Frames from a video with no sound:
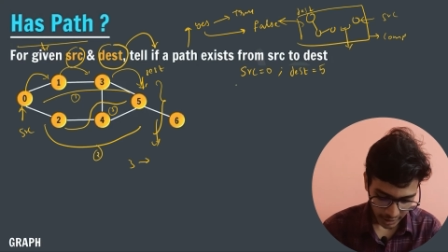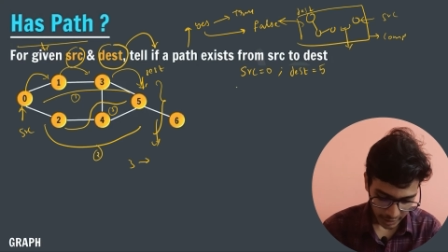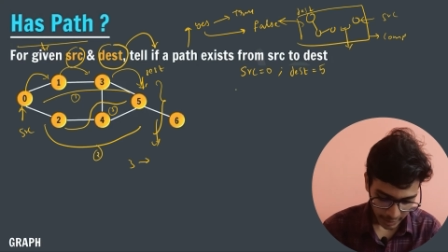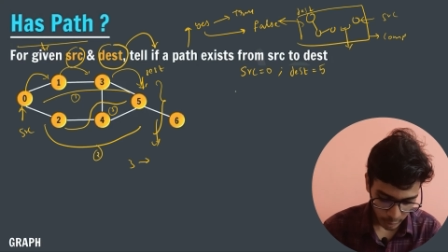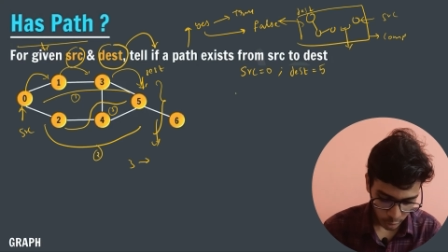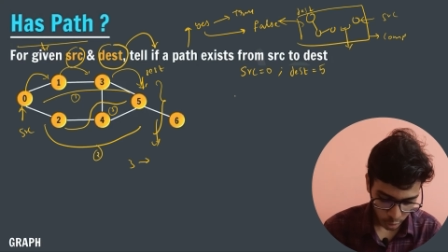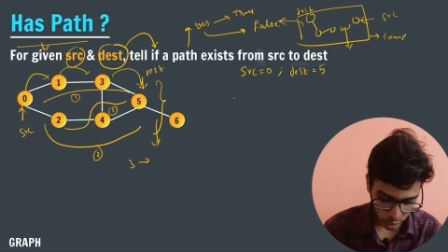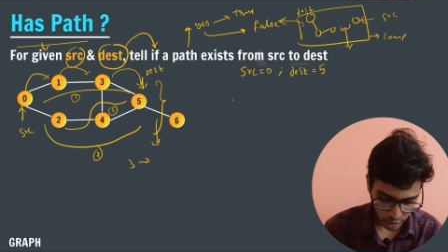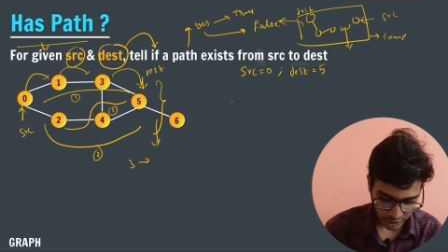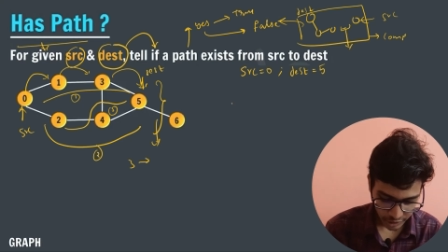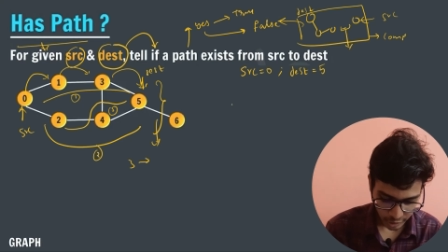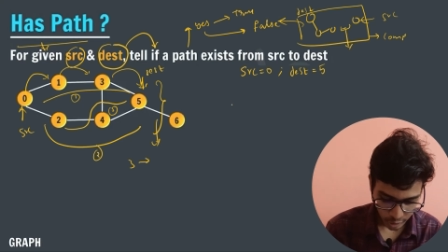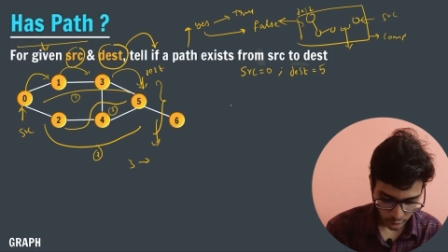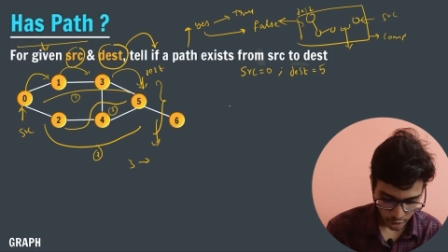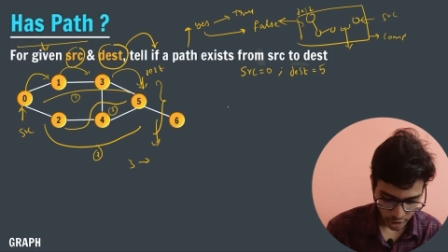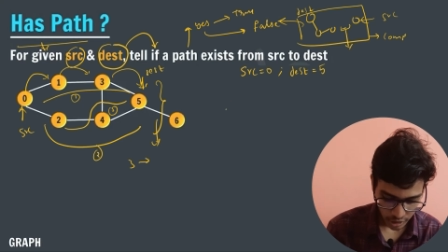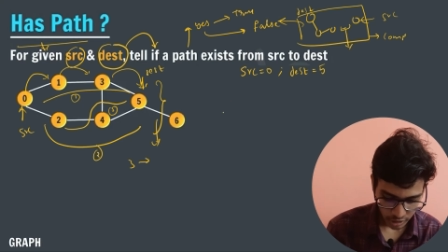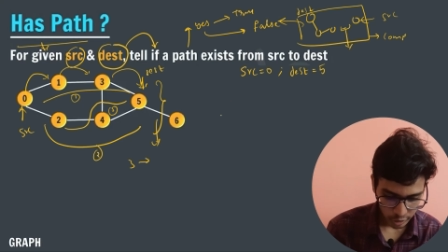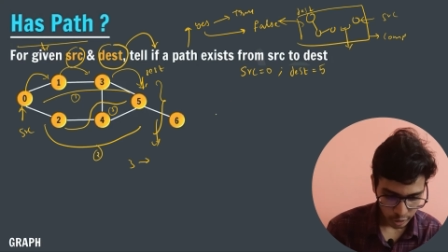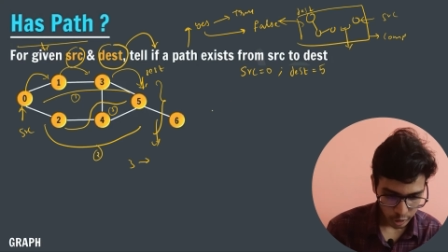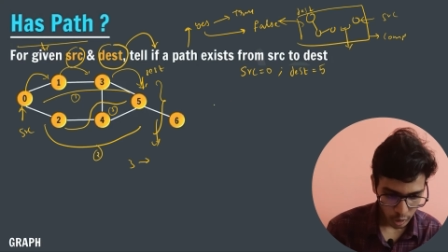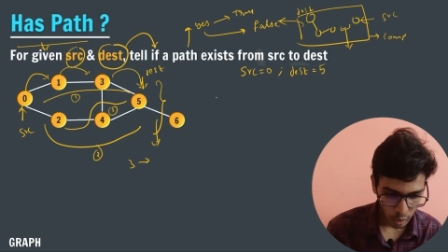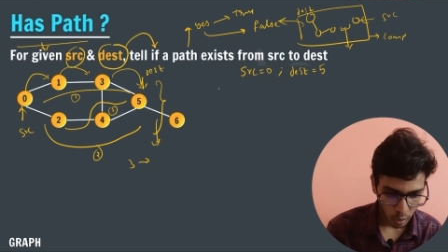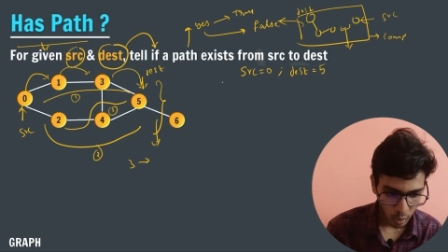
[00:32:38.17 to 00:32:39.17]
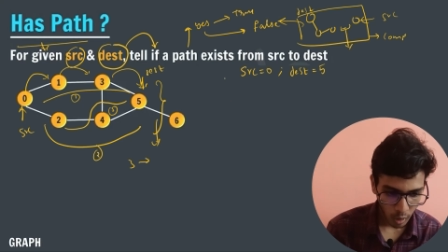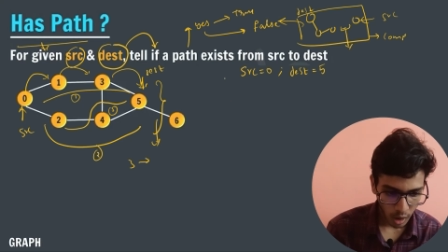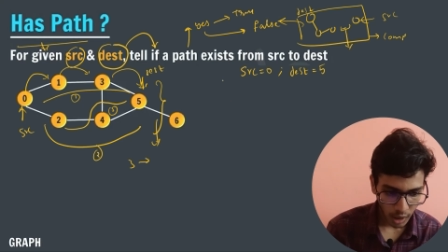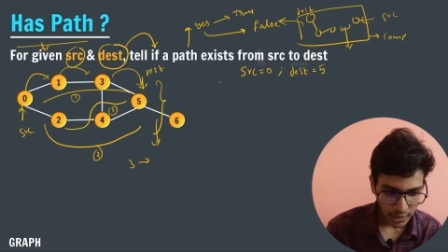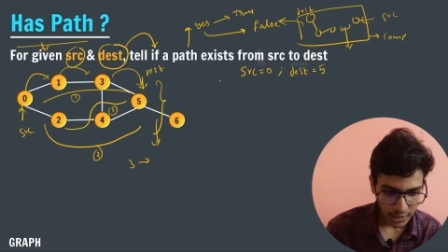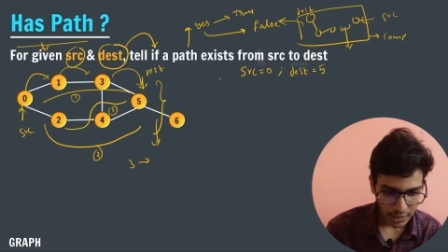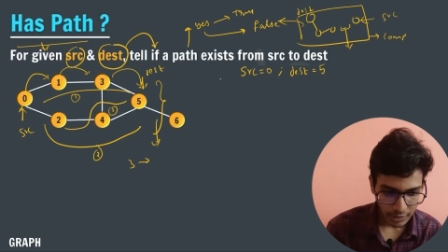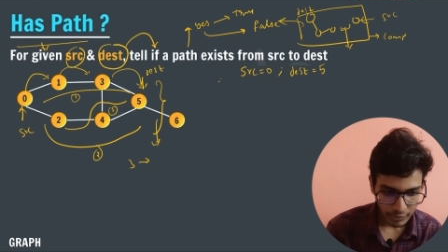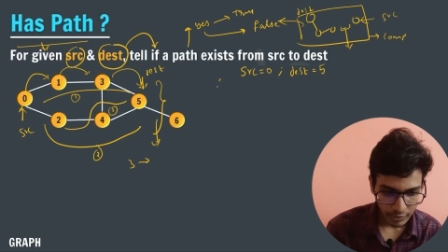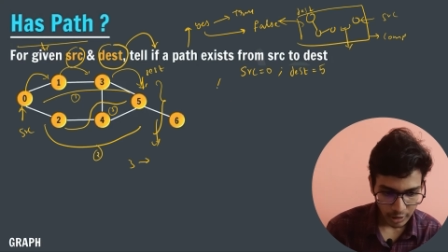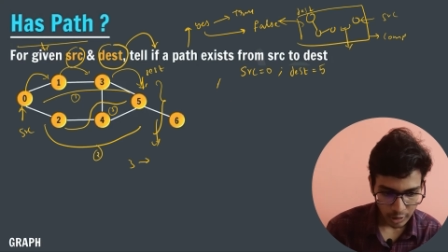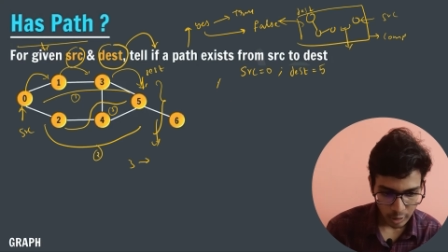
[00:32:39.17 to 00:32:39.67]
do this question. So what
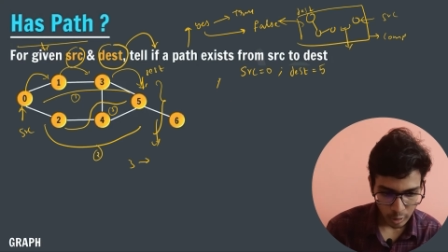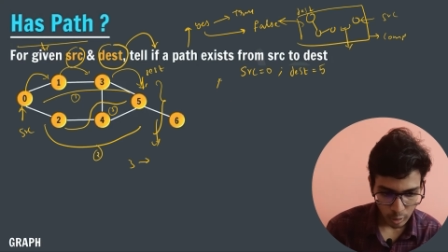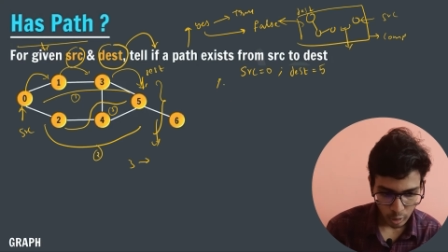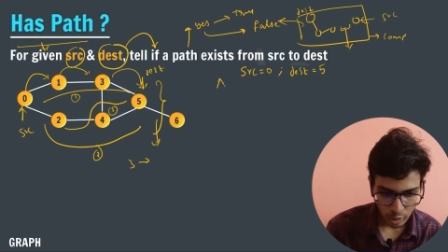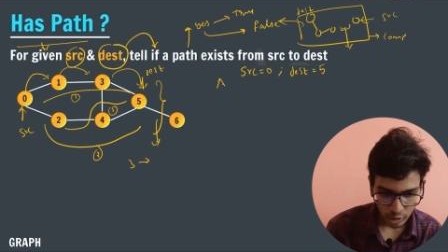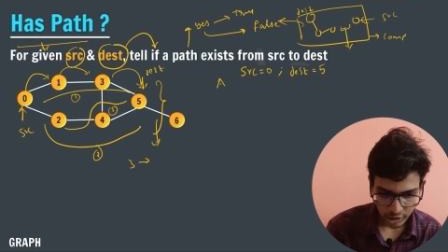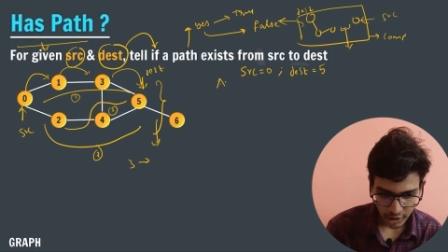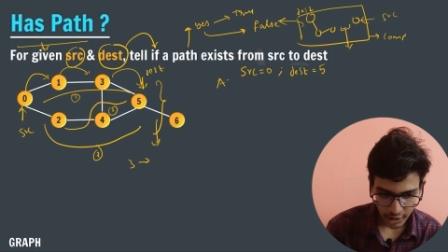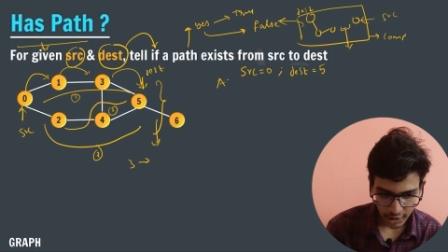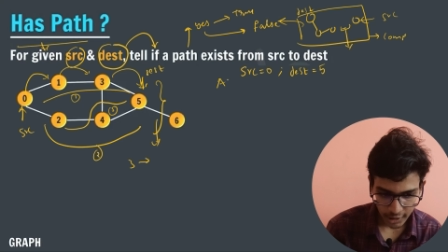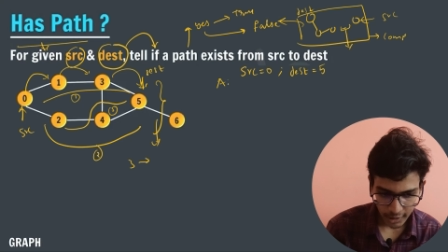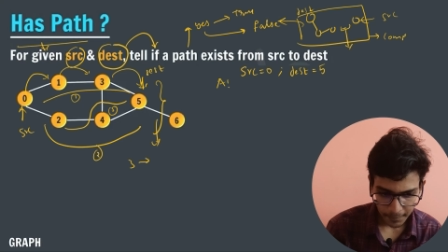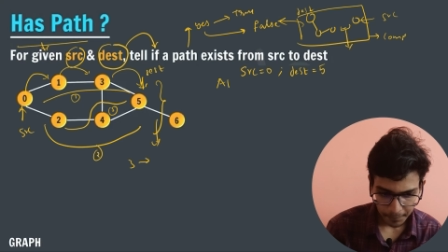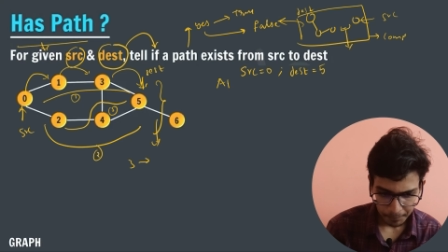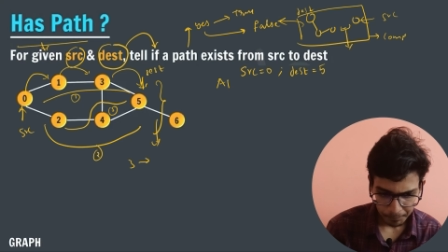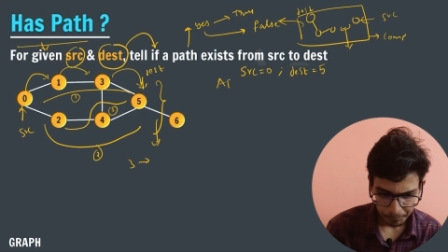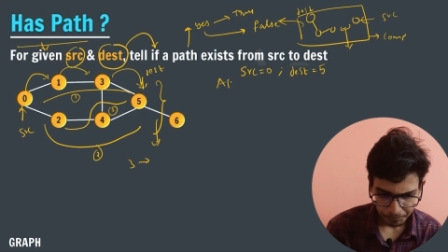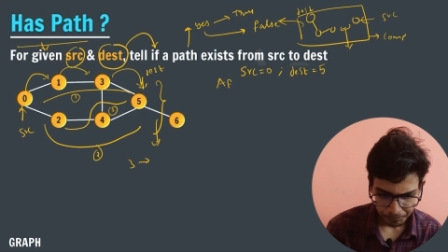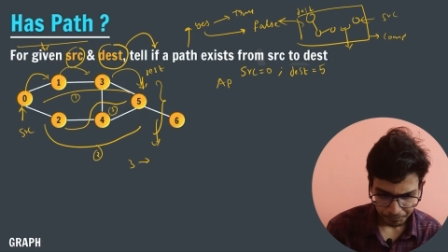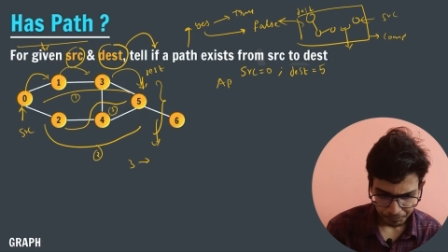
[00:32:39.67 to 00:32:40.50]
I will do is that,